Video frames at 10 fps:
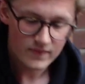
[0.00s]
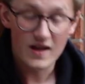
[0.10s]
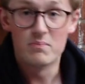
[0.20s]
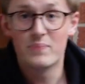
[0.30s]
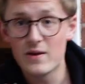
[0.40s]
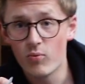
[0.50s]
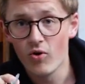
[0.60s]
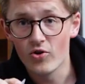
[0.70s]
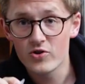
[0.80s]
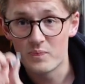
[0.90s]
and be
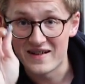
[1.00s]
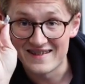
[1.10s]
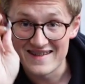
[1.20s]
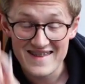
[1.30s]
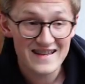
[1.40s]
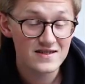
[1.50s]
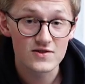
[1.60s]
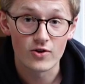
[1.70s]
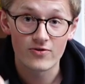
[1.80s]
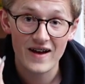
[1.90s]
warned, because this
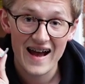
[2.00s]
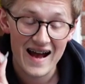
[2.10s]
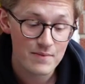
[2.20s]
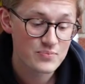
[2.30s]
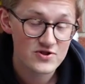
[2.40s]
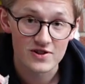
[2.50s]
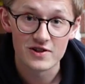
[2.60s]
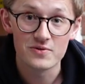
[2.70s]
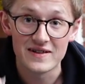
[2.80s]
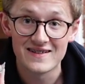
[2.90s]
stuff
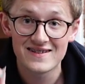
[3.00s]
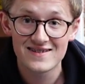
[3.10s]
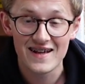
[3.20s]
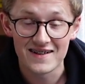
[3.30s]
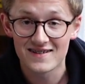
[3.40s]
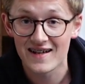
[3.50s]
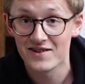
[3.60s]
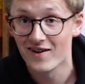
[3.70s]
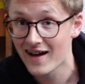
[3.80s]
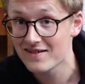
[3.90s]
absolutely stinks and
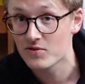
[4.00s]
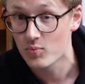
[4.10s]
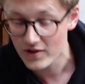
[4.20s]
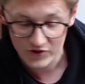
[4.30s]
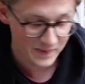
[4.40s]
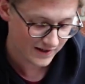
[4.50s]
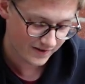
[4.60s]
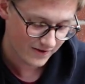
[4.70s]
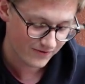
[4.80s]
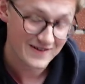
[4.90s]
your hands will smell of
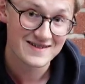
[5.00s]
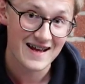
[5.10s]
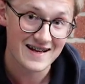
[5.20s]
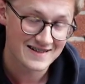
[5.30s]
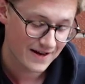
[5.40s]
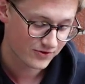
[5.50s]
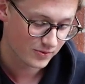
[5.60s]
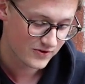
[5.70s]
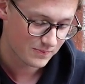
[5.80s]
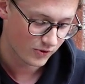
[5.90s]
it for days
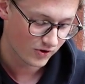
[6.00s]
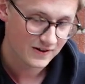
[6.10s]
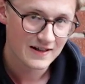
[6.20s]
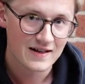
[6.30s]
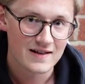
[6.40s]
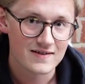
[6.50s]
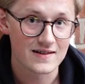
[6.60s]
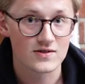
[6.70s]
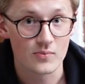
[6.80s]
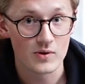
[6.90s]
afterwards, but
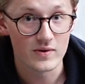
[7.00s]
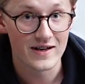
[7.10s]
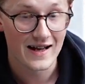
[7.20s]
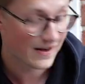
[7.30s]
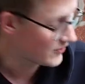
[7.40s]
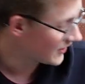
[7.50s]
that's something we're going to have